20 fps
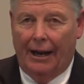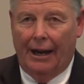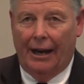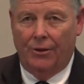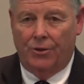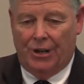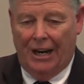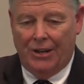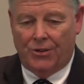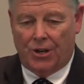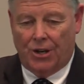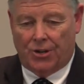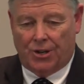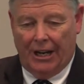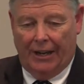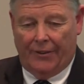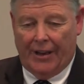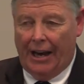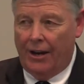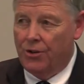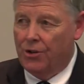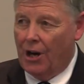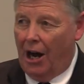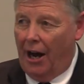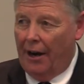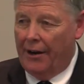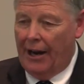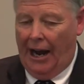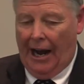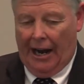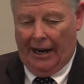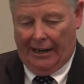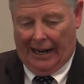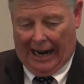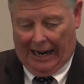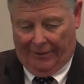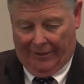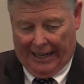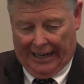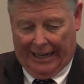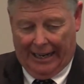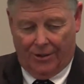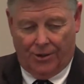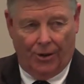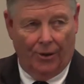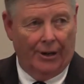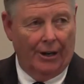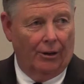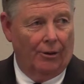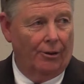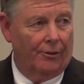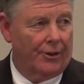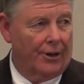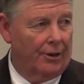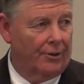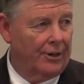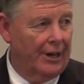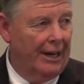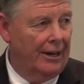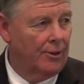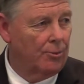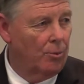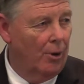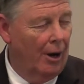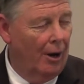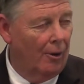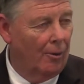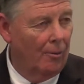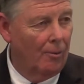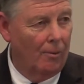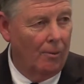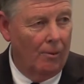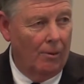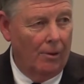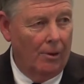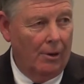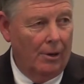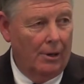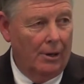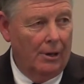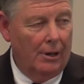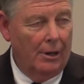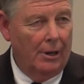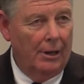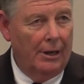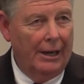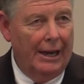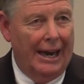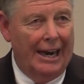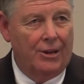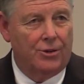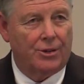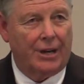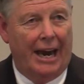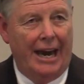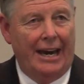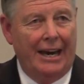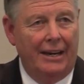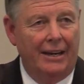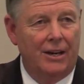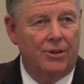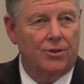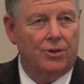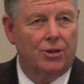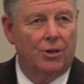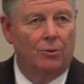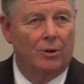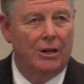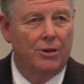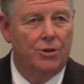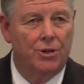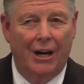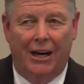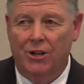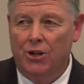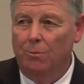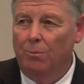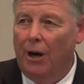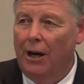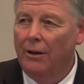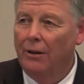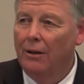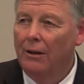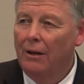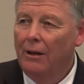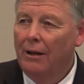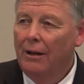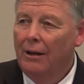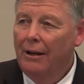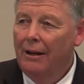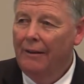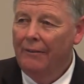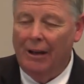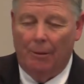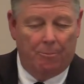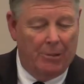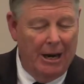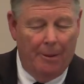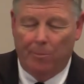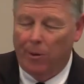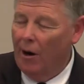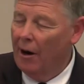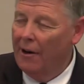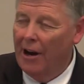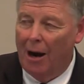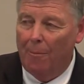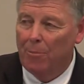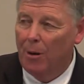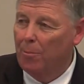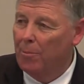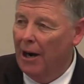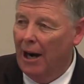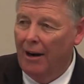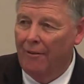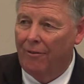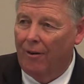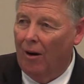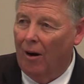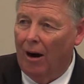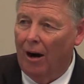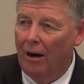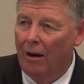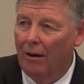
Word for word: Jesus did that in John 9. I think he's doing it in Luke 13 as well. He's taking us to a judgment that people are not prepared for.